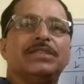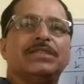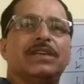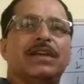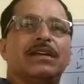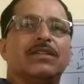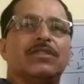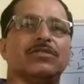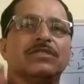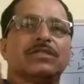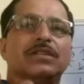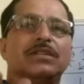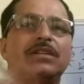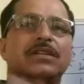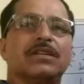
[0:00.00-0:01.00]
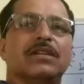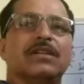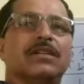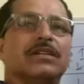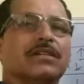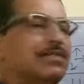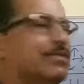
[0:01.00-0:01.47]
across the
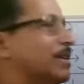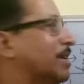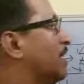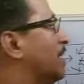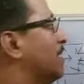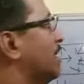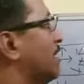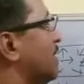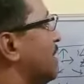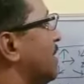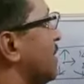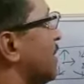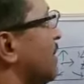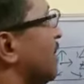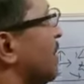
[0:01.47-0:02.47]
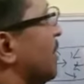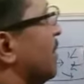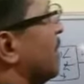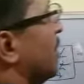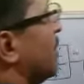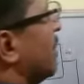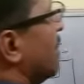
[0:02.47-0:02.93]
given conductor,
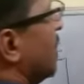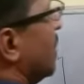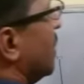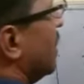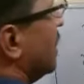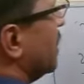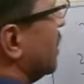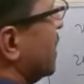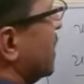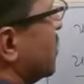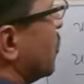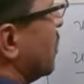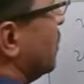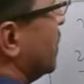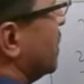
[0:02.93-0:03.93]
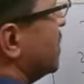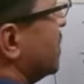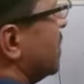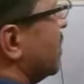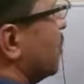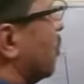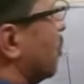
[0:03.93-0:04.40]
and this will be
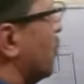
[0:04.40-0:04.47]
0.